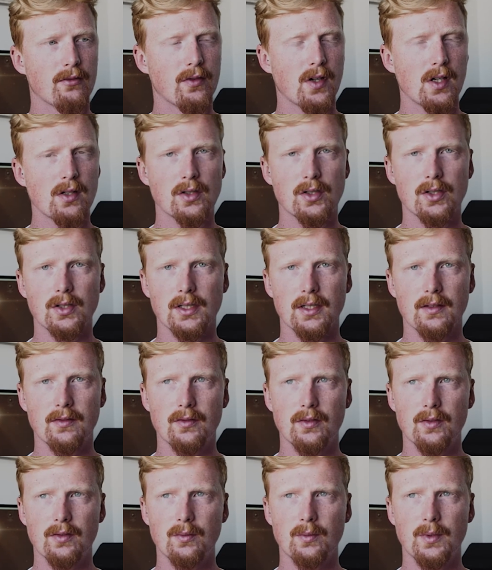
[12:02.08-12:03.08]
function
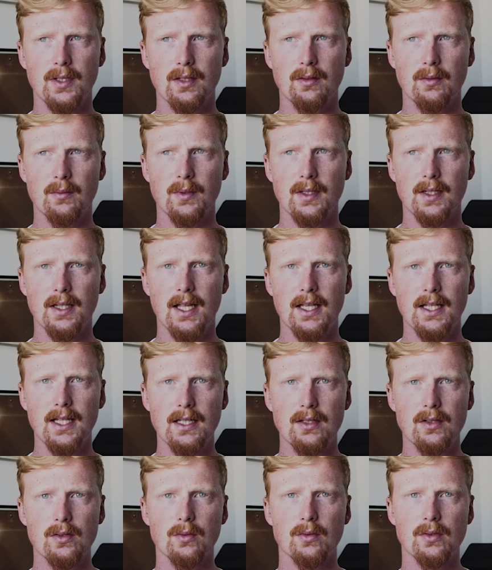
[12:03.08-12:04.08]
with any
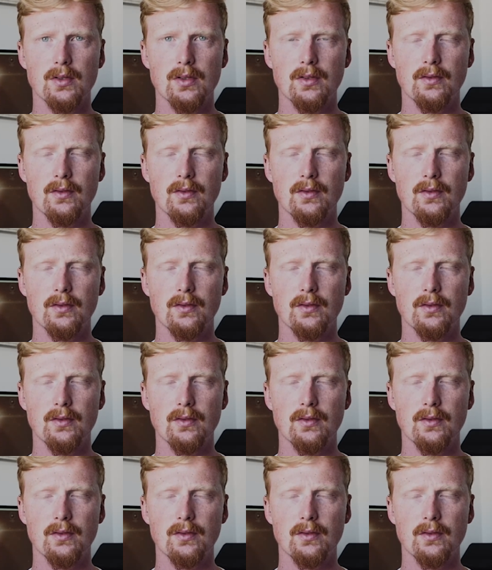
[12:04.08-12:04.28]
sort